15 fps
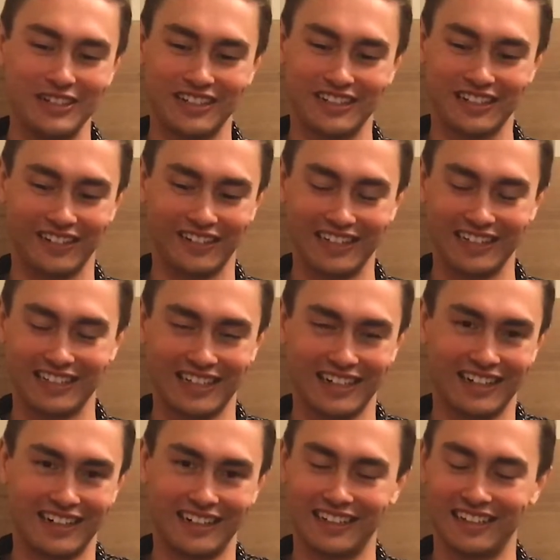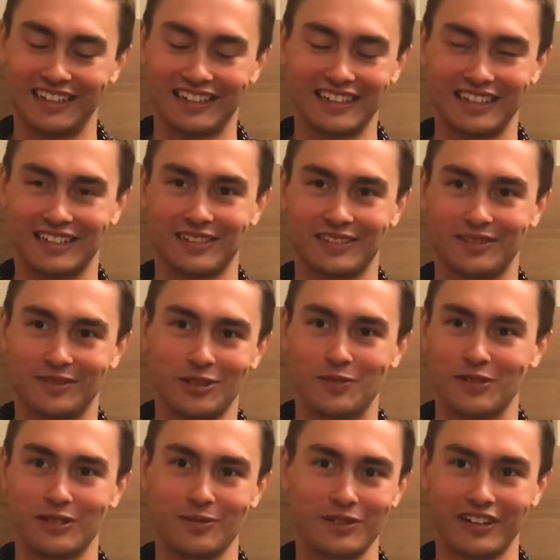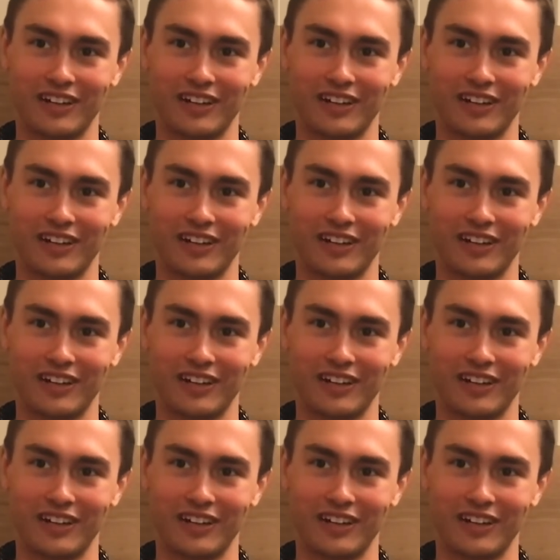So it's super great.